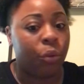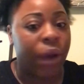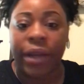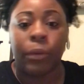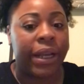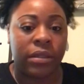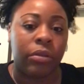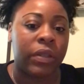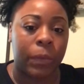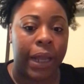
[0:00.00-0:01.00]
right away as
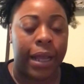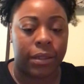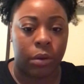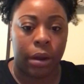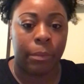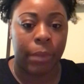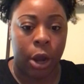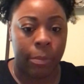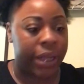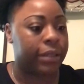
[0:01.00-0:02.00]
soon as we got to
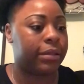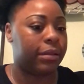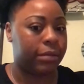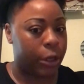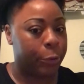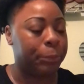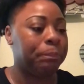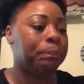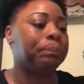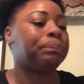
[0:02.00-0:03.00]
our base. So
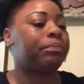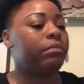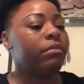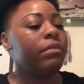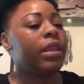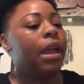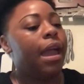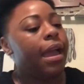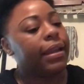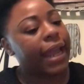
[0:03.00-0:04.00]

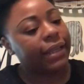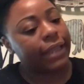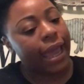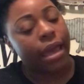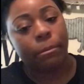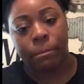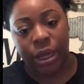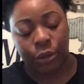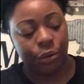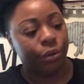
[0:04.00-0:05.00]
next I had
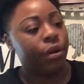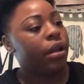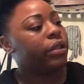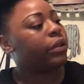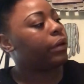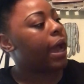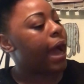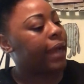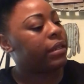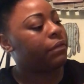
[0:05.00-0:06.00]
medical. So now
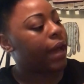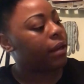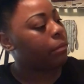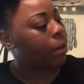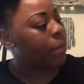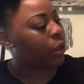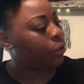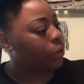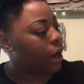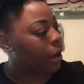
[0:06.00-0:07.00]
I divided my
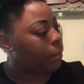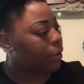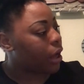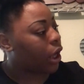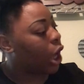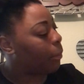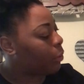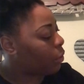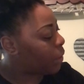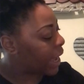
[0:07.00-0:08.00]
medical up a
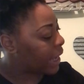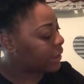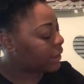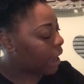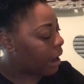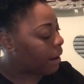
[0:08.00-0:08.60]
couple of ways.